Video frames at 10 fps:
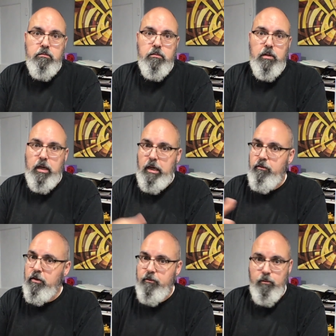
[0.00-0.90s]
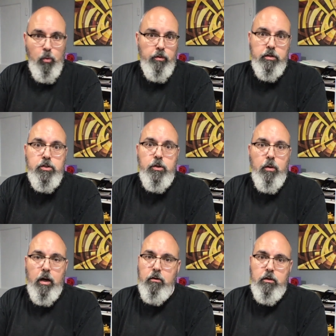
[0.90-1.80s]
like even if more than two
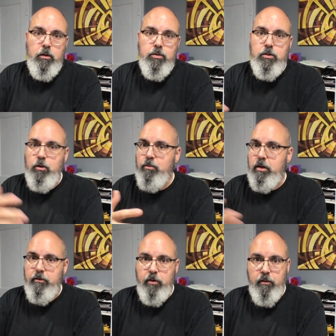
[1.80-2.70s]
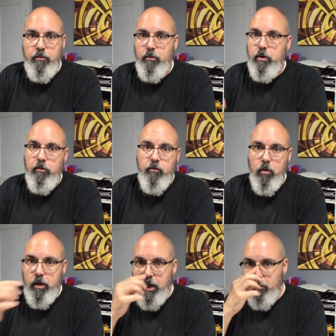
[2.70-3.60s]
i only use two but if you have three or four
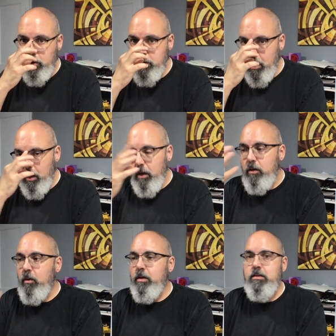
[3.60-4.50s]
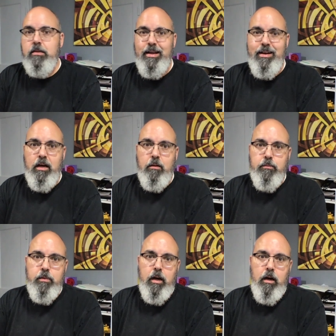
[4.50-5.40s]
cameras you could set it
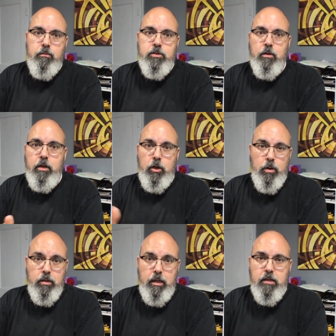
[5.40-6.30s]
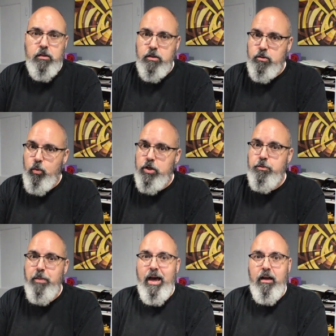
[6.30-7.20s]
up um, so that you can easily switch
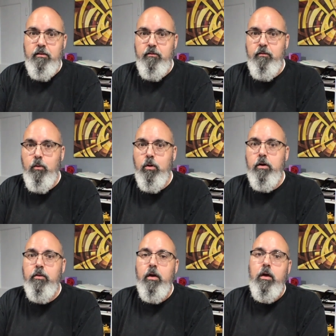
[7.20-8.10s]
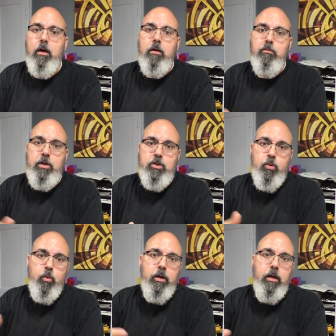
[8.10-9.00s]
back and forth
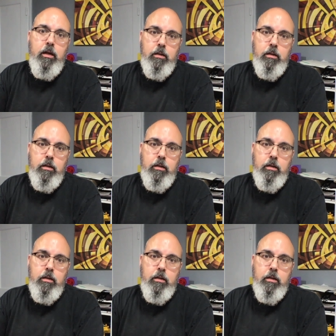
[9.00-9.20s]
between